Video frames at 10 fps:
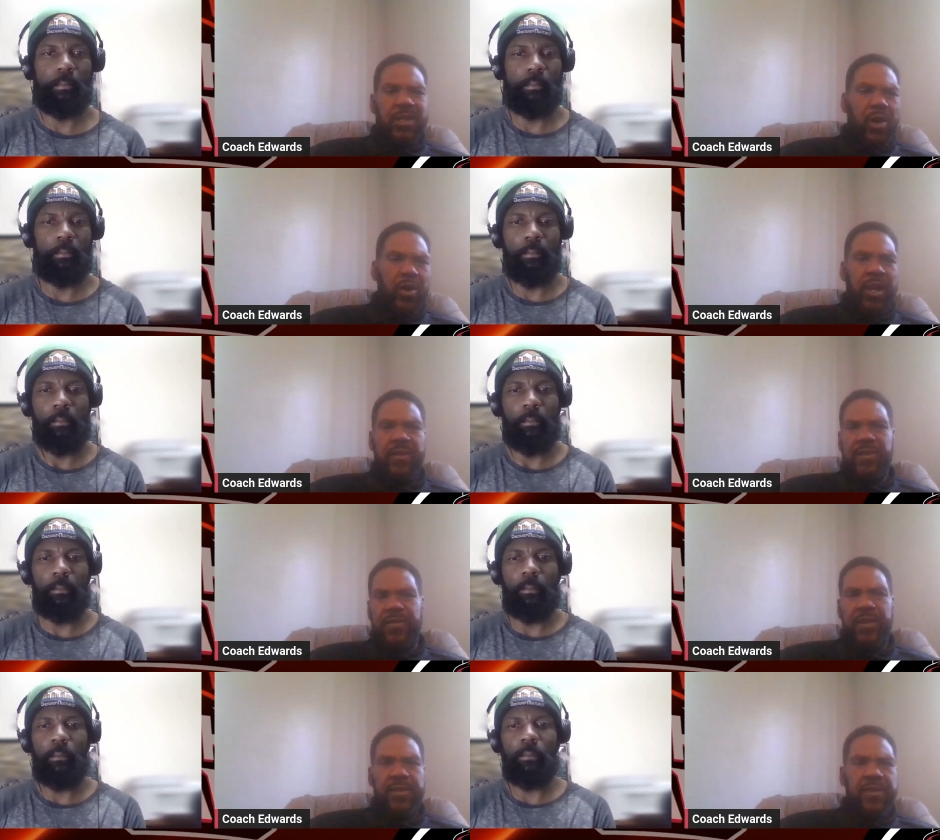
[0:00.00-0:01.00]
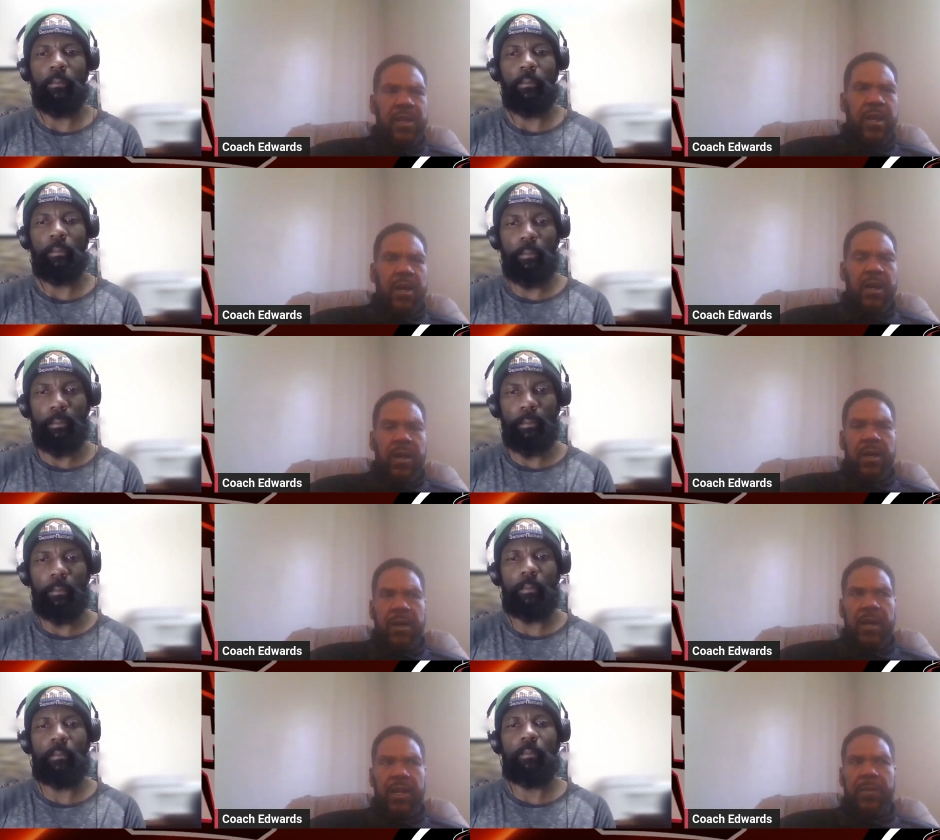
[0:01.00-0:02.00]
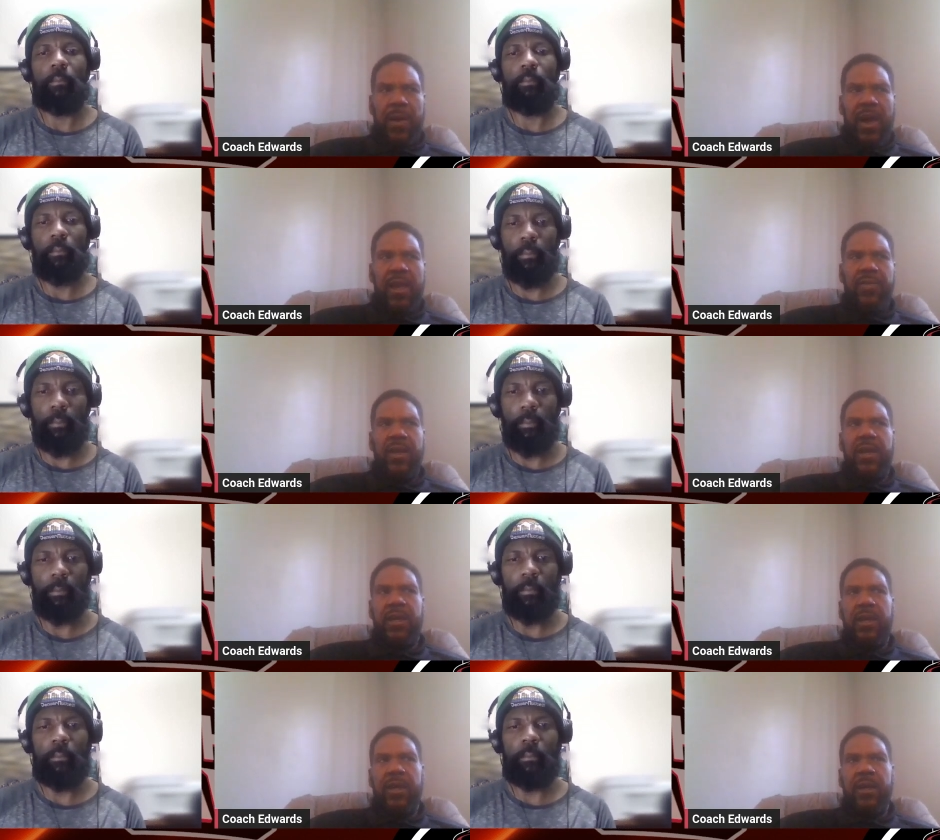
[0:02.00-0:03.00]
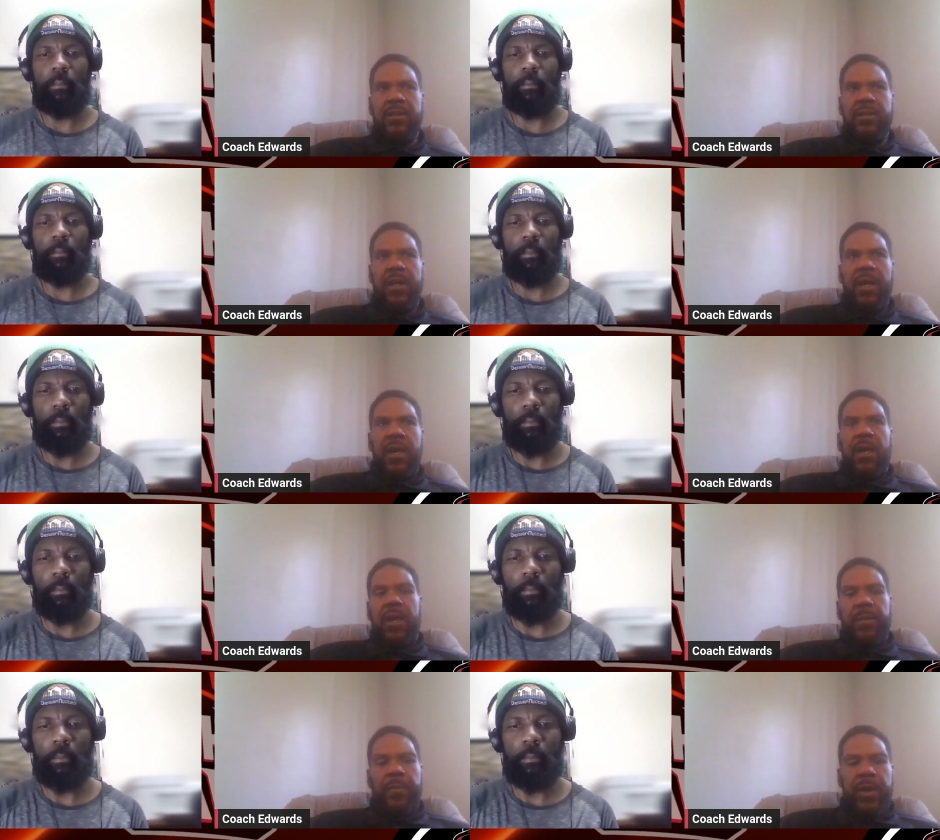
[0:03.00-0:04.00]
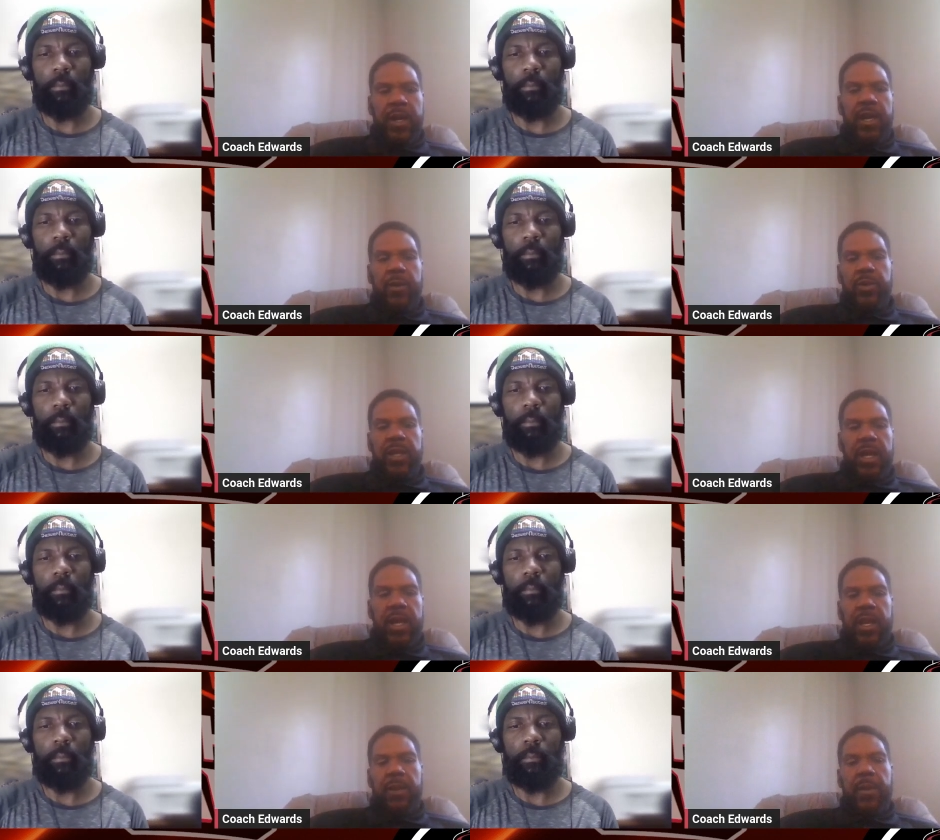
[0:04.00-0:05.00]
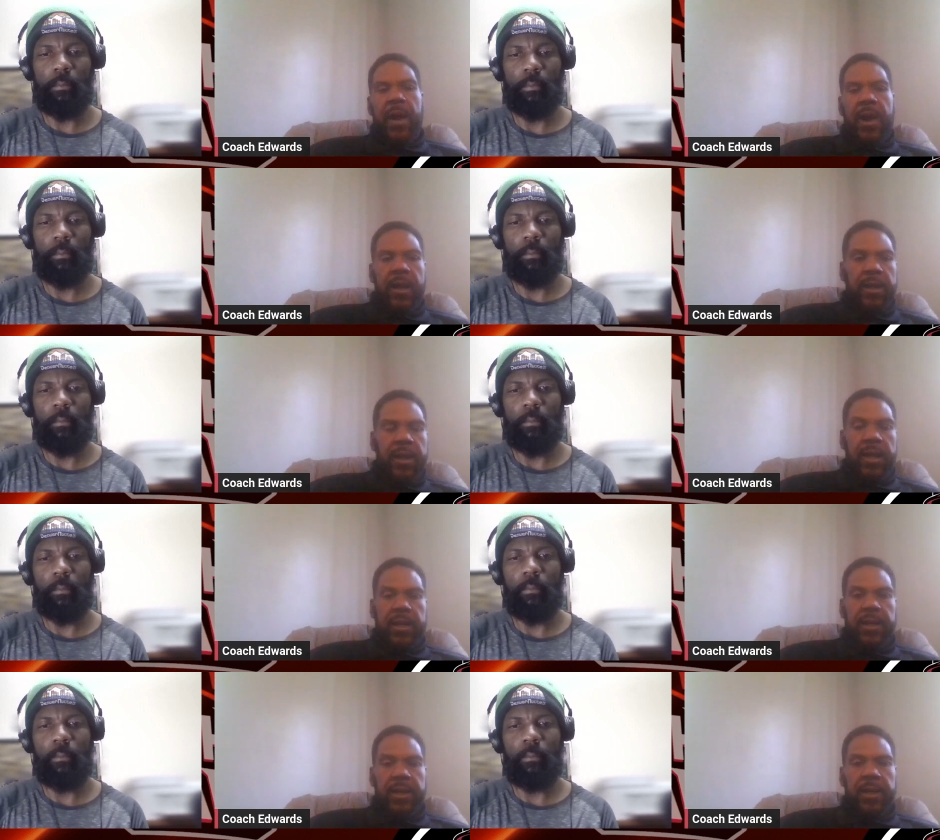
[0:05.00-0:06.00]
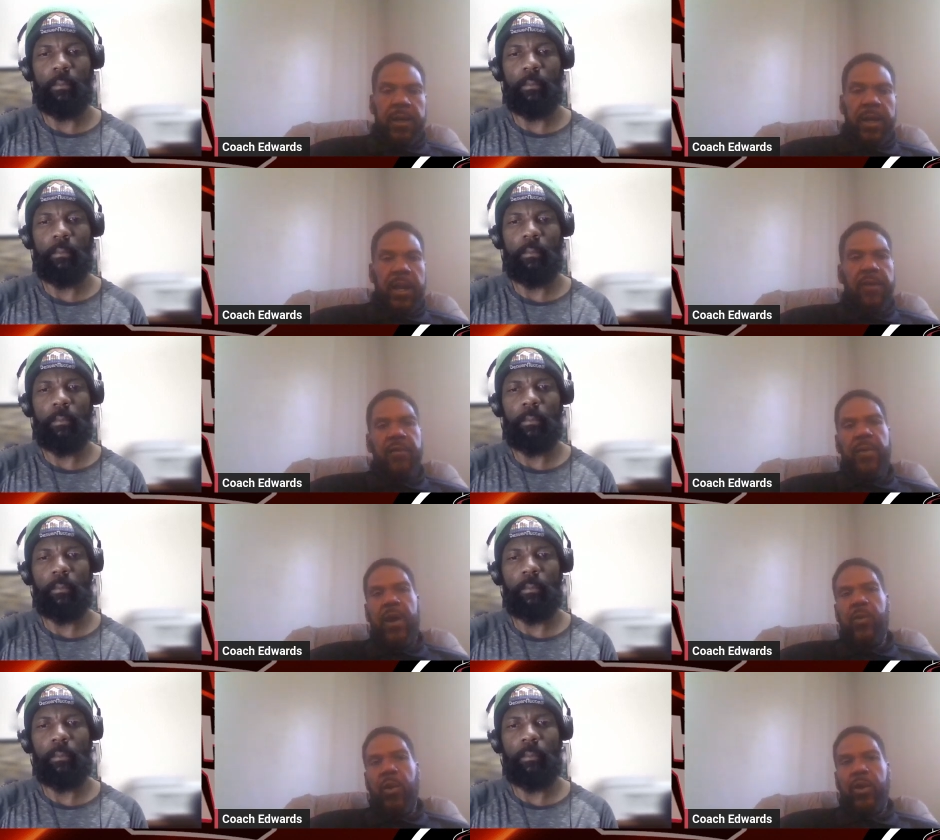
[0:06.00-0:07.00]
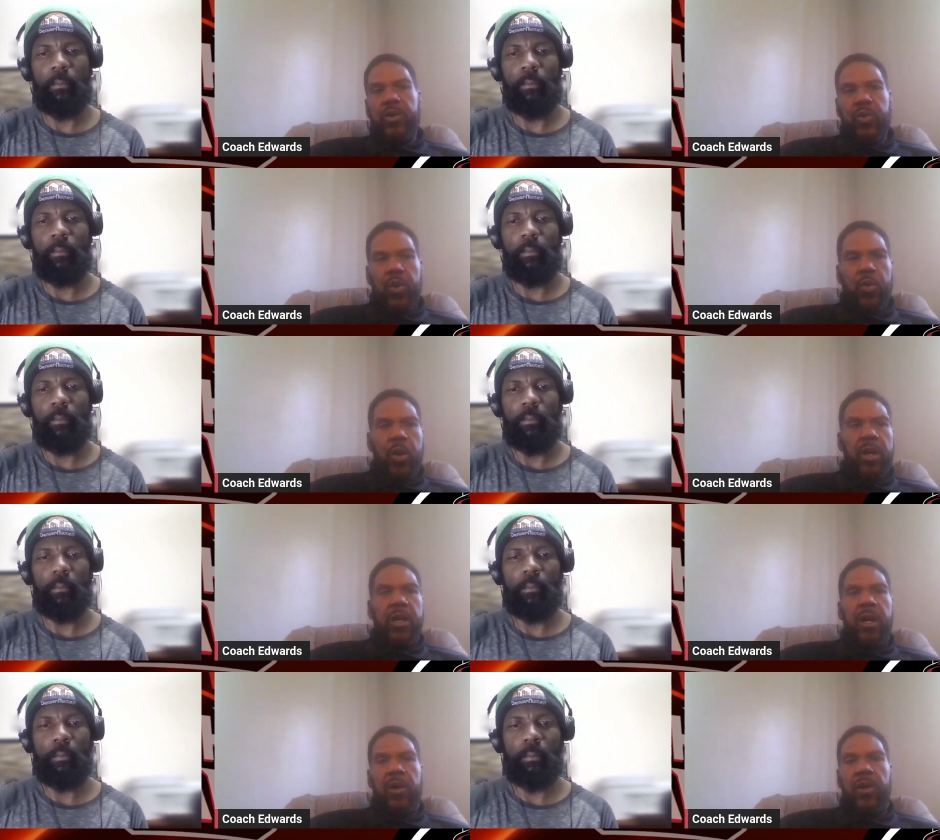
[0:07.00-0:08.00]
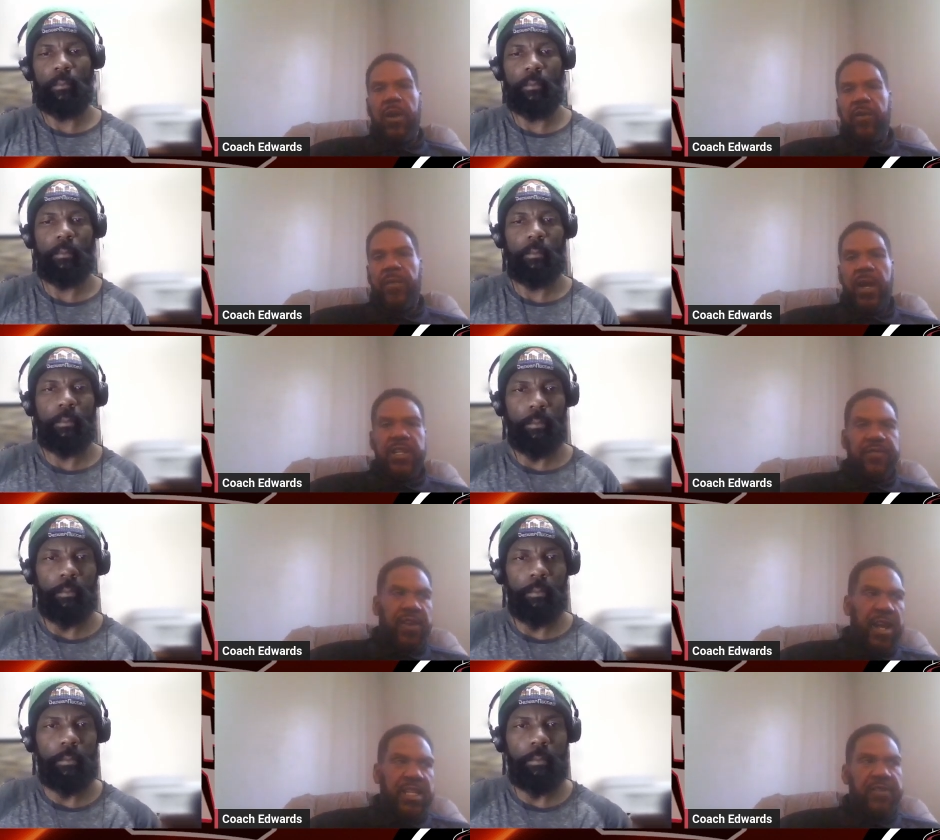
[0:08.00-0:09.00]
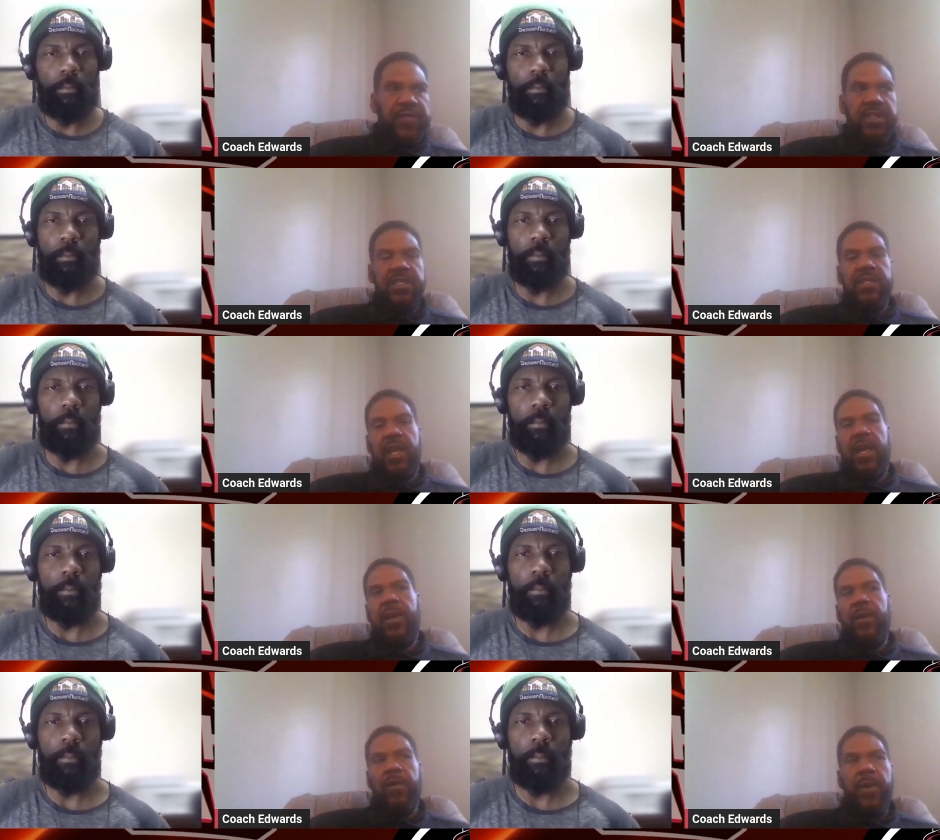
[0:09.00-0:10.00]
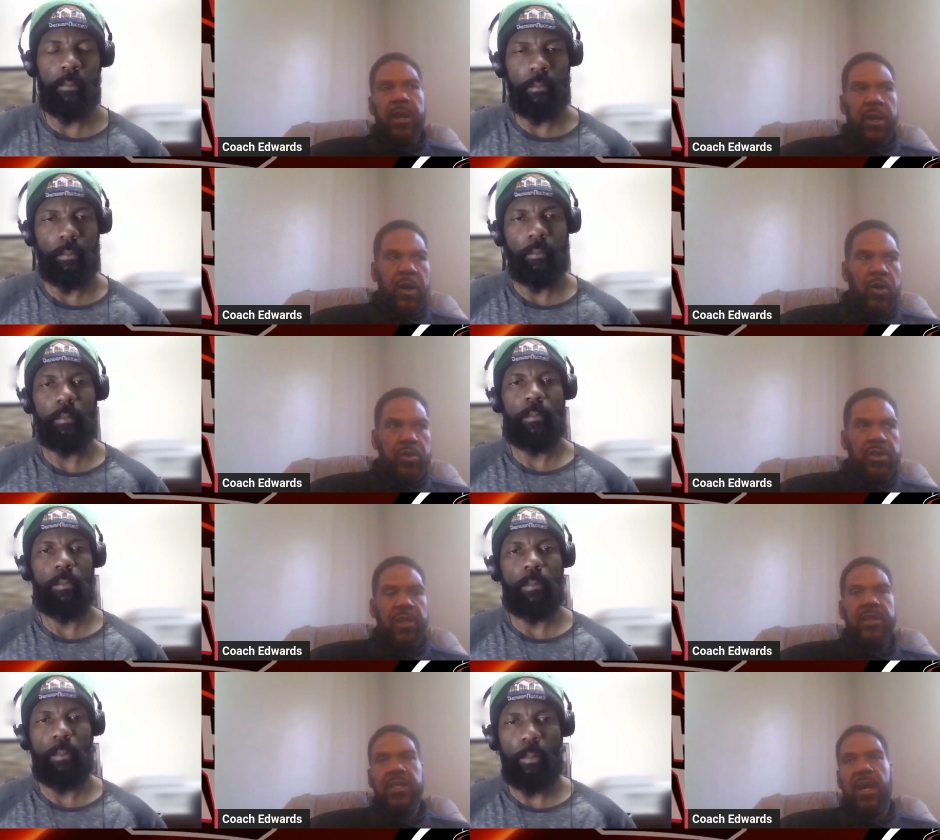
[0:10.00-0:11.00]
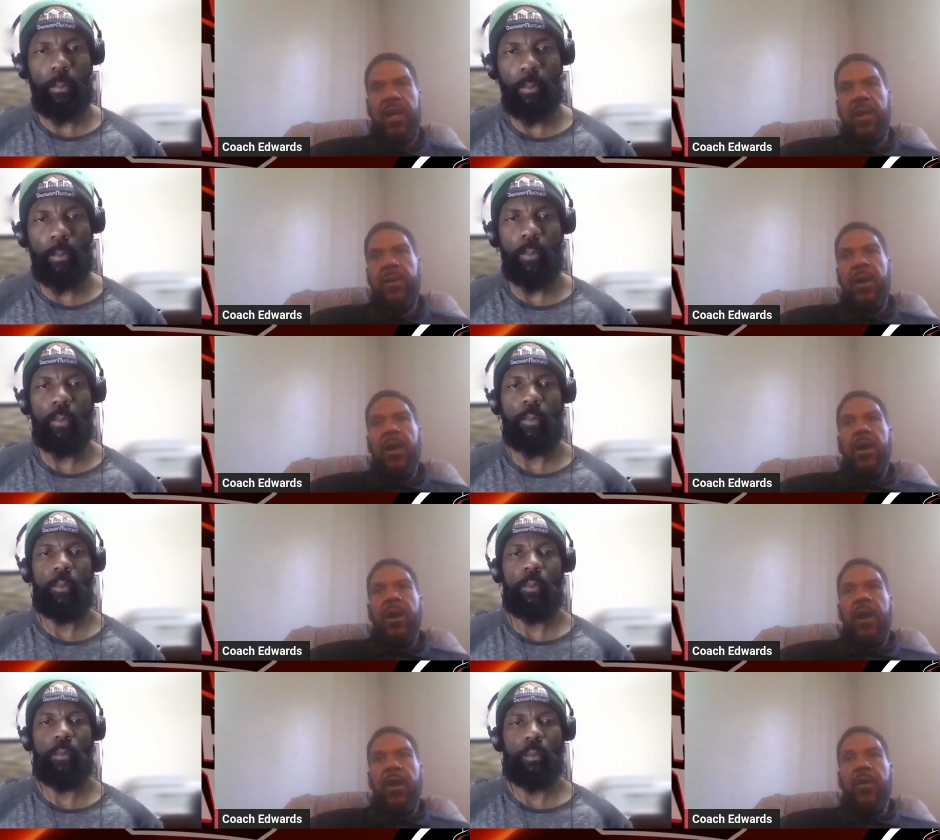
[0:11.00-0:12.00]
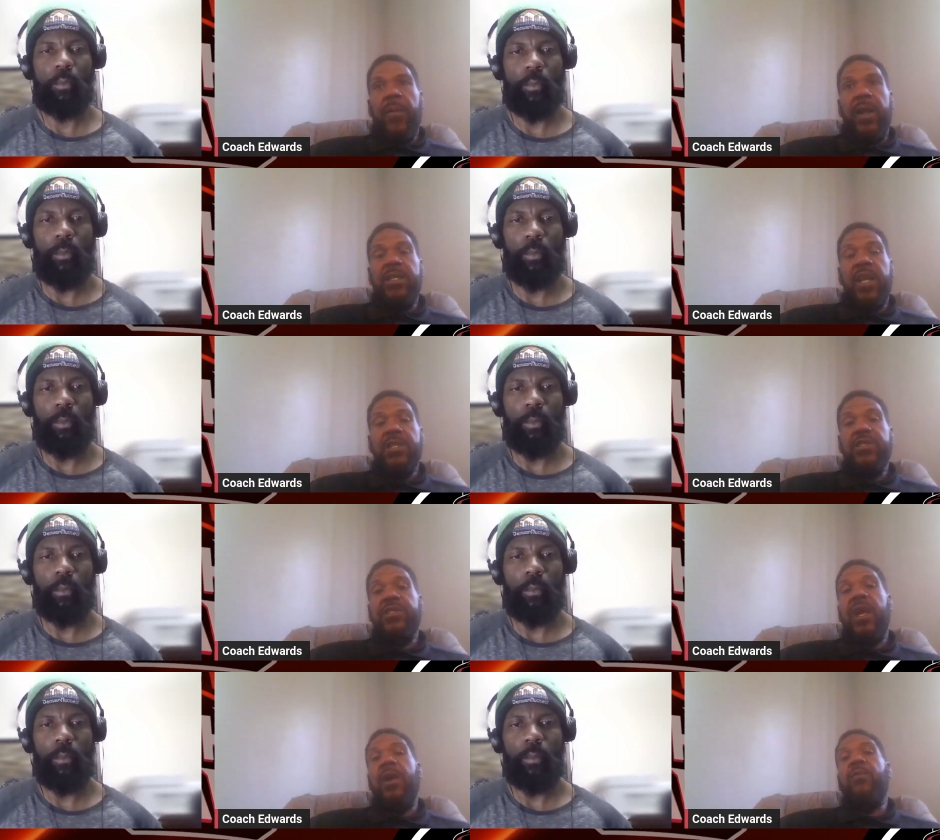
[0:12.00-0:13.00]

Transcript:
Speaker 1: cohesiveness, uh, and the main thing is begin with the end in mind, and uh, and everybody working toward one goal. Everybody's philosophy is the same. Everybody goals are the same. Everybody takes the same